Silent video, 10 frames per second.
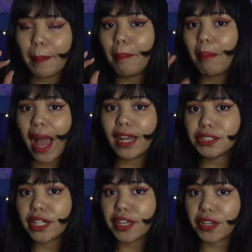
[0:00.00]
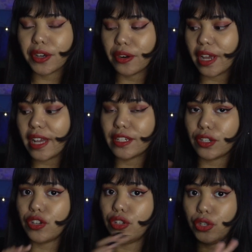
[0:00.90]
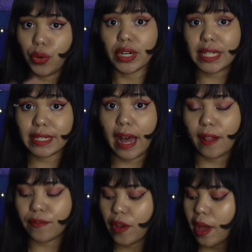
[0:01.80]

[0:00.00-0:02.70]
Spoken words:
magic here is yourself.